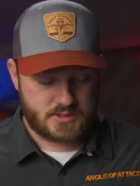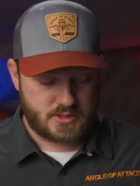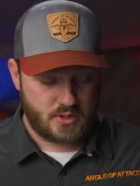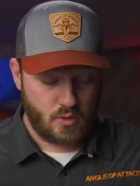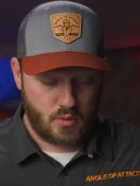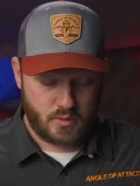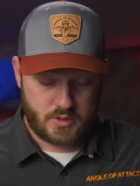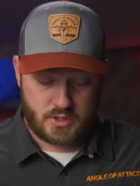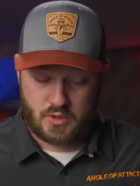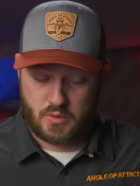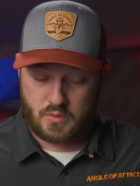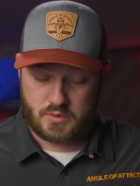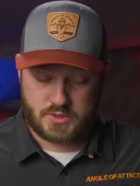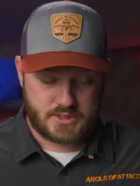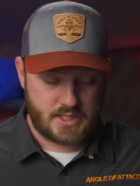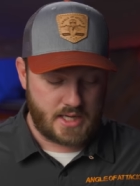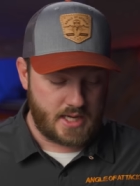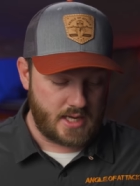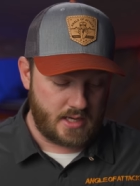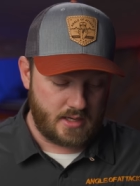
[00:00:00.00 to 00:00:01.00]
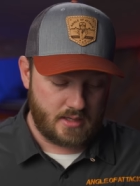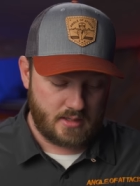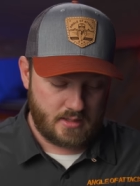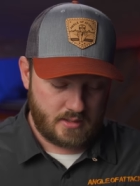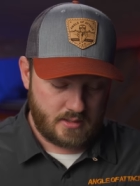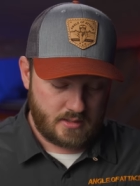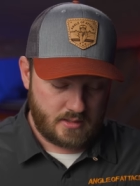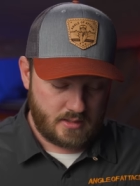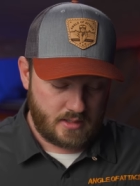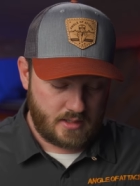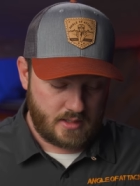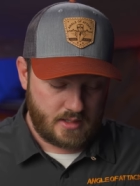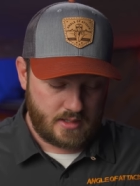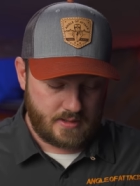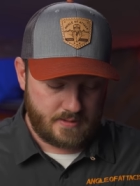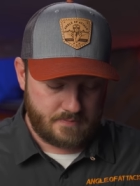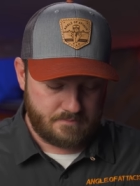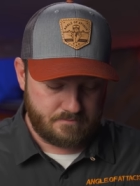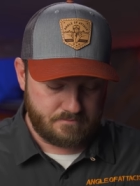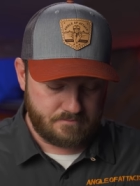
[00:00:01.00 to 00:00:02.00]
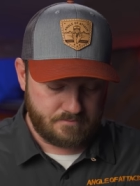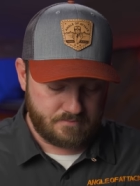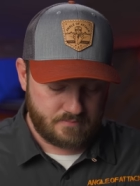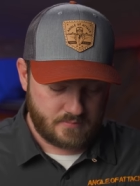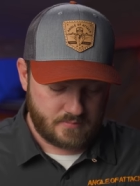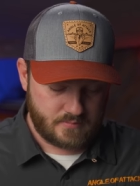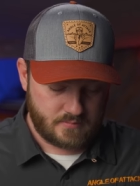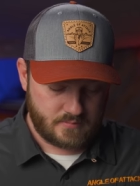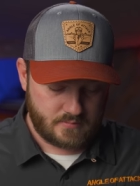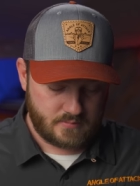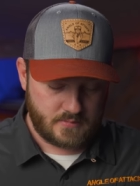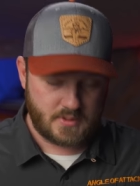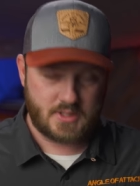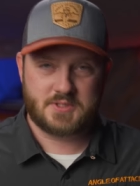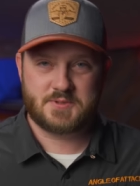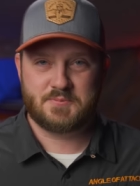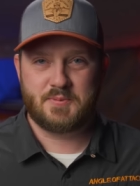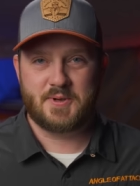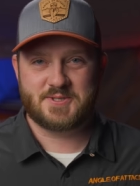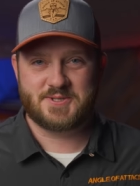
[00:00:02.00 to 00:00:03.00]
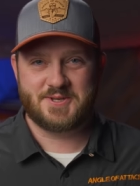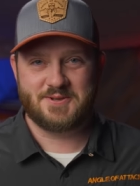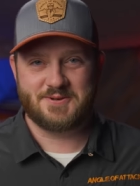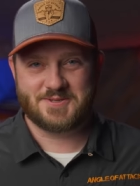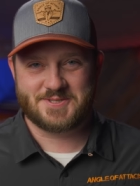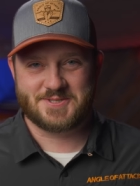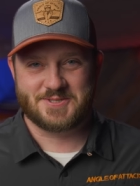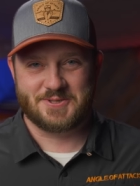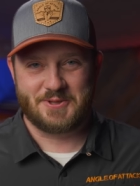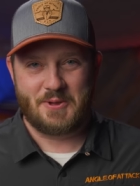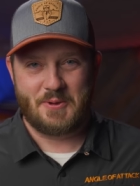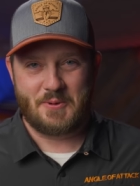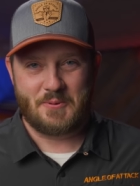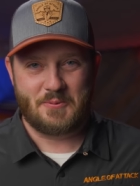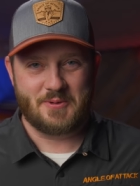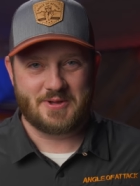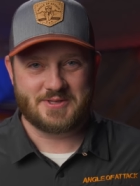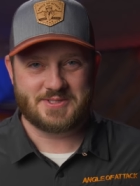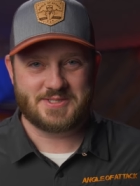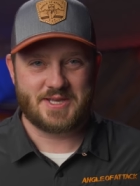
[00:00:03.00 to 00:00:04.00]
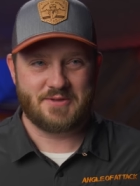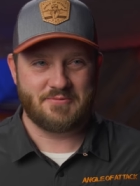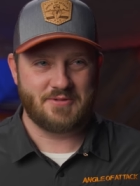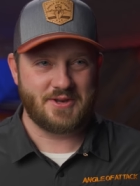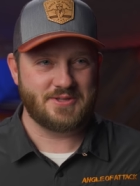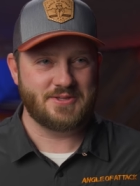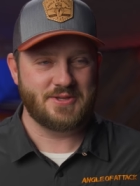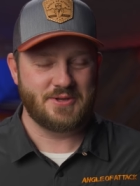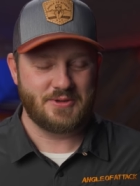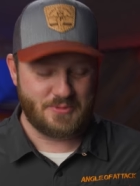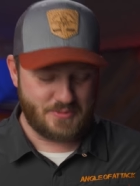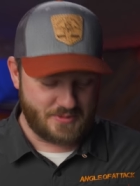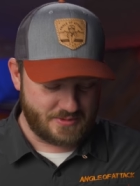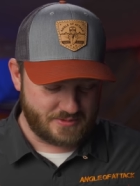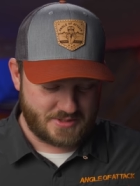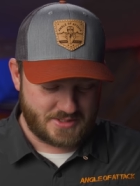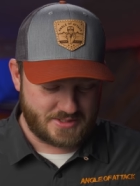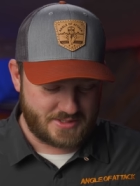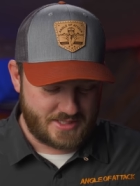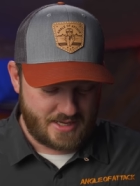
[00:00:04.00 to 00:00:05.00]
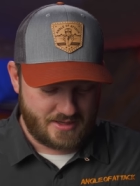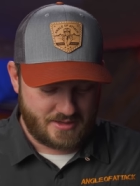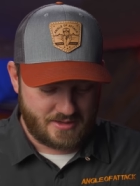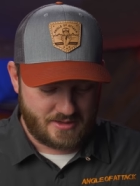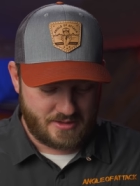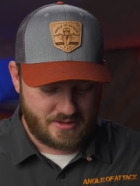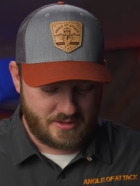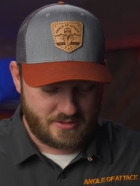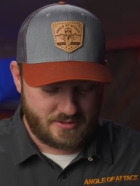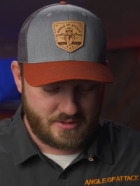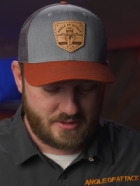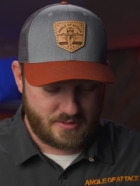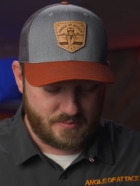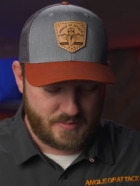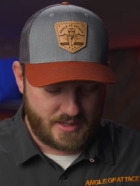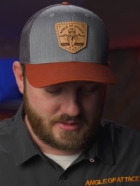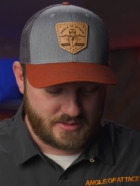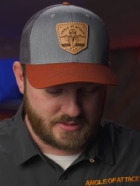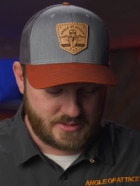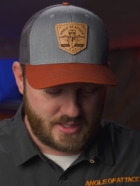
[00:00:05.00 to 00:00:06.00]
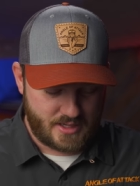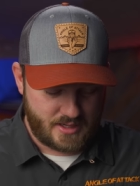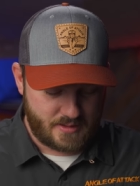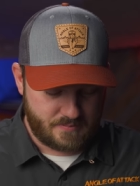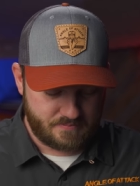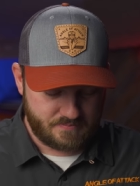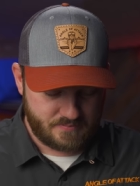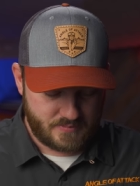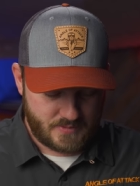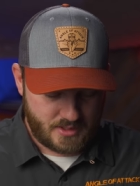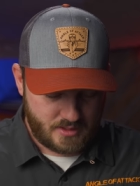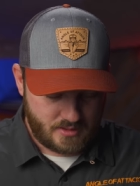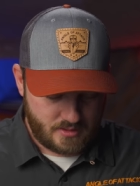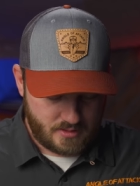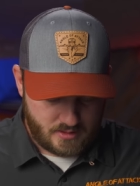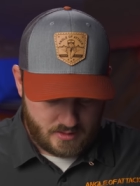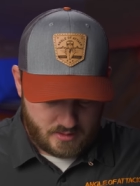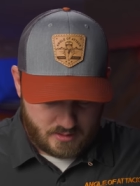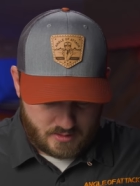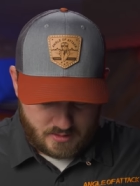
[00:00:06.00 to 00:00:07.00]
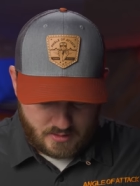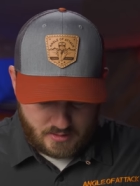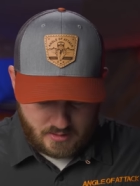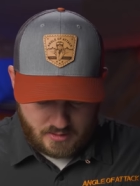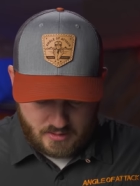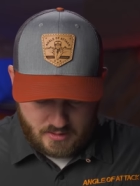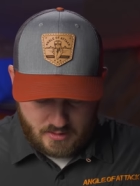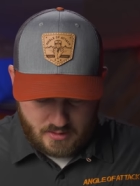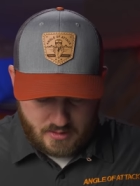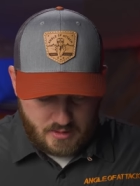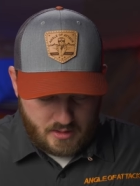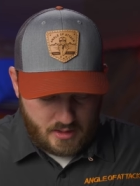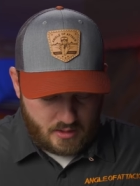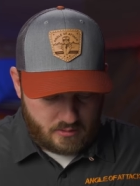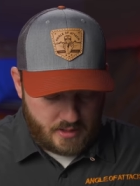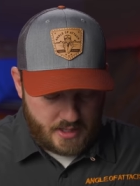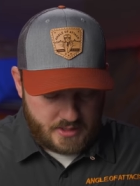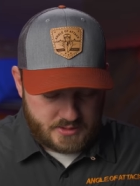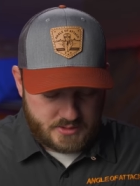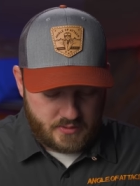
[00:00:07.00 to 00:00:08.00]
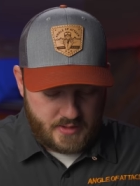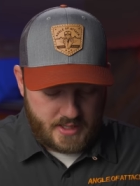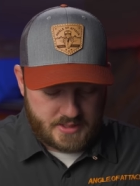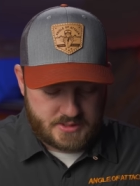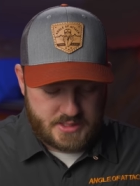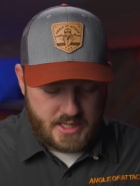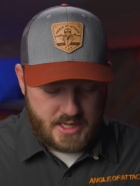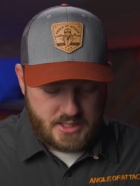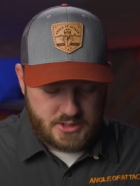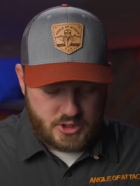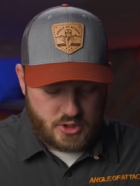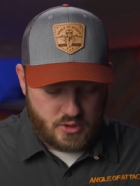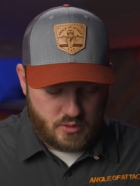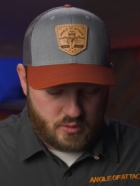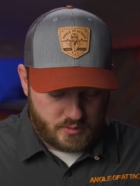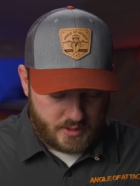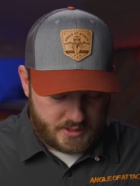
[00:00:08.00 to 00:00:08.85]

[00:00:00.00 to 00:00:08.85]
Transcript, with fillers: So huge day, um, especially in a slow 172. It'll just take a, a good amount of time. All right, so that's day two.